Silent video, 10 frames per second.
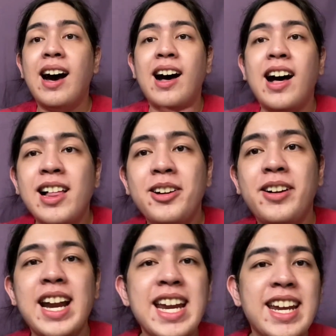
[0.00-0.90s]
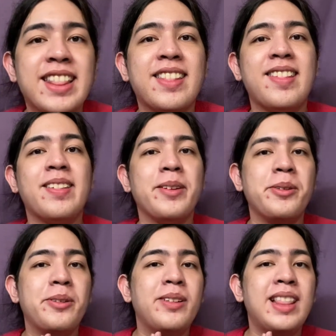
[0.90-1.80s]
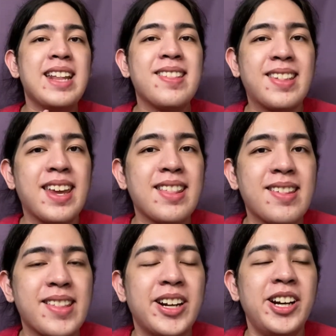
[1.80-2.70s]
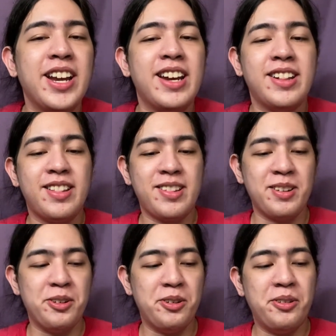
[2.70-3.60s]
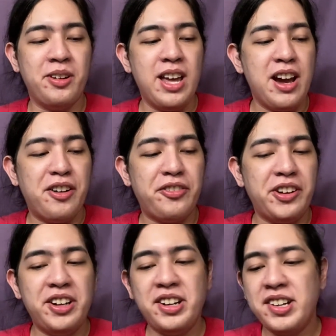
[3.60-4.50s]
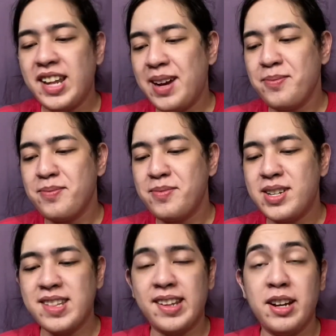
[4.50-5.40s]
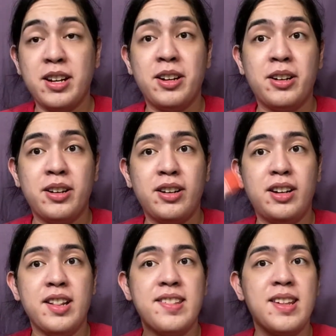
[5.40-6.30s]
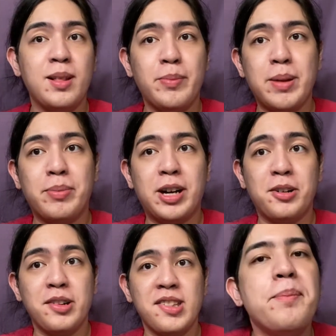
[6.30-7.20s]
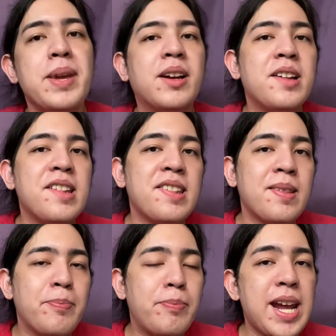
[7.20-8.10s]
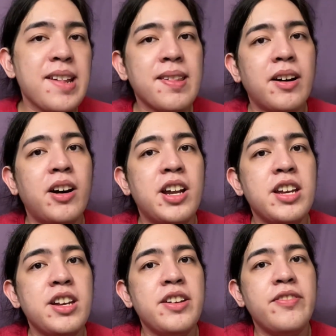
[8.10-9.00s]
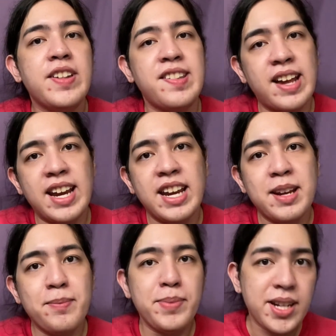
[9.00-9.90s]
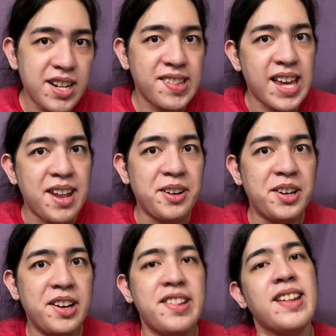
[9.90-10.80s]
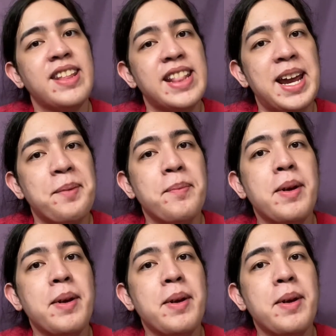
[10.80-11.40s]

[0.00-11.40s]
Alright, so let's get started. So first, I'm just gonna conceal my brows because based on Visayan beauty standards at the time,